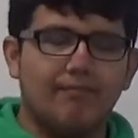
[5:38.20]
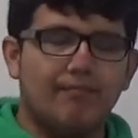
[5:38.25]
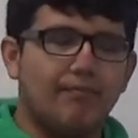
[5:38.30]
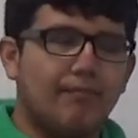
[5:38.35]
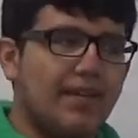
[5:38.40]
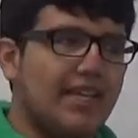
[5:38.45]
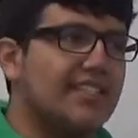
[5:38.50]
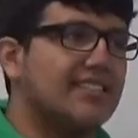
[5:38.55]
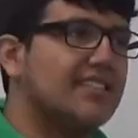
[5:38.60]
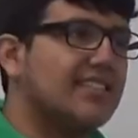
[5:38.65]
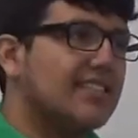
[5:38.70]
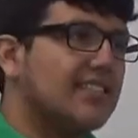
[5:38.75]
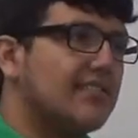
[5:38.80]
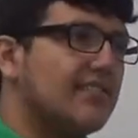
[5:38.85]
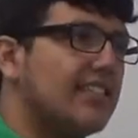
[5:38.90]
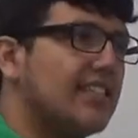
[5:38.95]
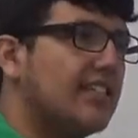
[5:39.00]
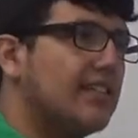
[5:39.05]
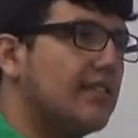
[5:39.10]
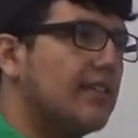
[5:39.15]

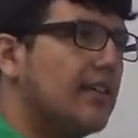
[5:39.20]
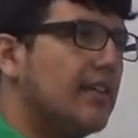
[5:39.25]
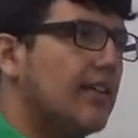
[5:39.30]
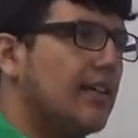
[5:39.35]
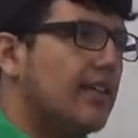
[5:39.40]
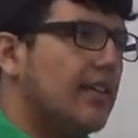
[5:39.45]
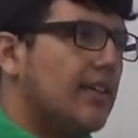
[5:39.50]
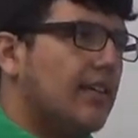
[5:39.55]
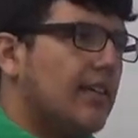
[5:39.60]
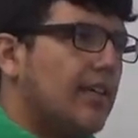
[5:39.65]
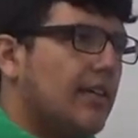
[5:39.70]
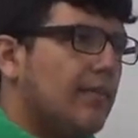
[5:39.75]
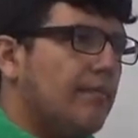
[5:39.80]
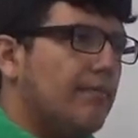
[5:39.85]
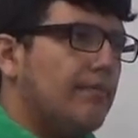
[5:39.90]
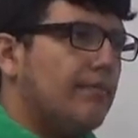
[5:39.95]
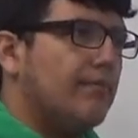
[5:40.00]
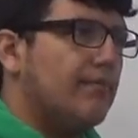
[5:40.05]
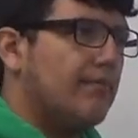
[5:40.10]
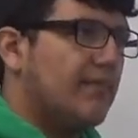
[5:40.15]
basically
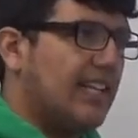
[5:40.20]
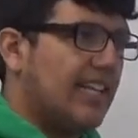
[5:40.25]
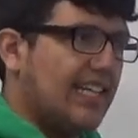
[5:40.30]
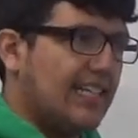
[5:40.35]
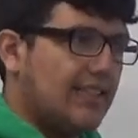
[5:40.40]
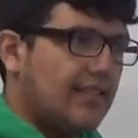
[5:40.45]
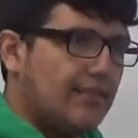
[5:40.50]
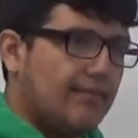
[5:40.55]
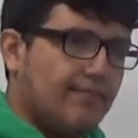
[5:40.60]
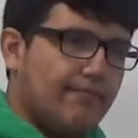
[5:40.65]
like